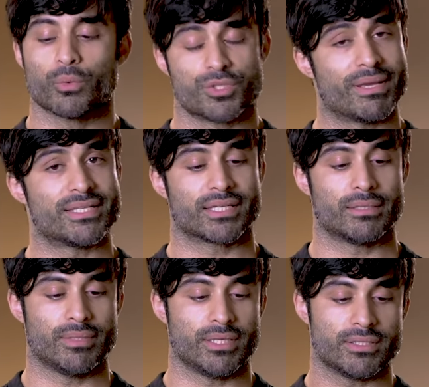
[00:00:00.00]
which basically
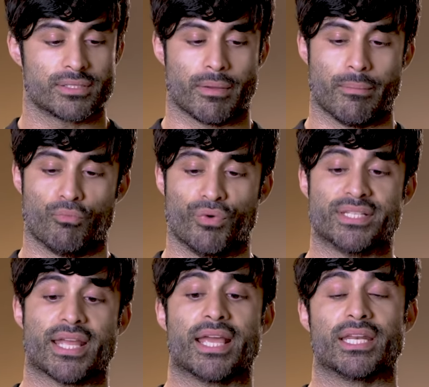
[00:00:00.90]
means
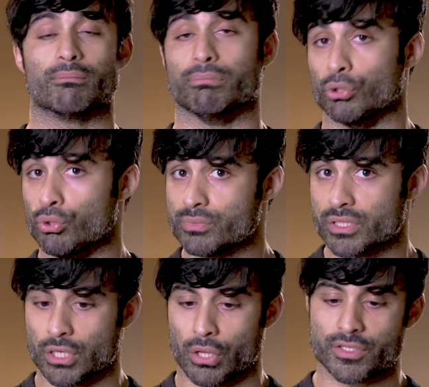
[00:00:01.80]
retaining blooms
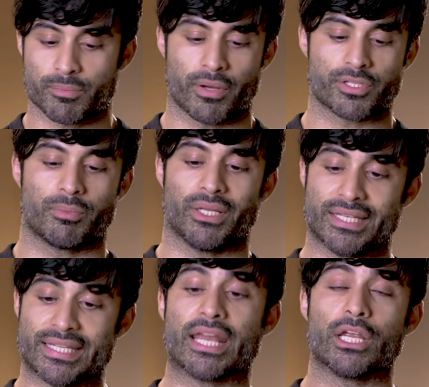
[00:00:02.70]
as long as possible
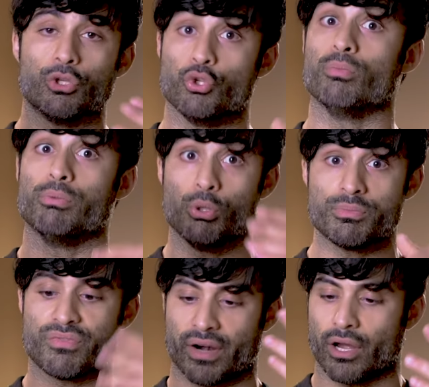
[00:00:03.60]
and getting new
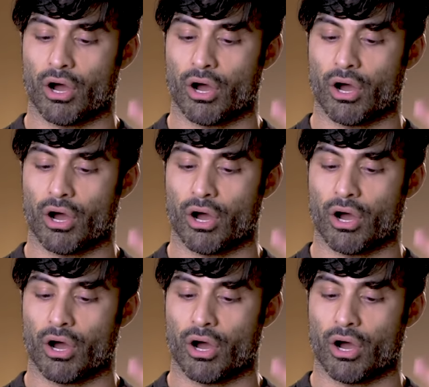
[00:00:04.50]
blooms very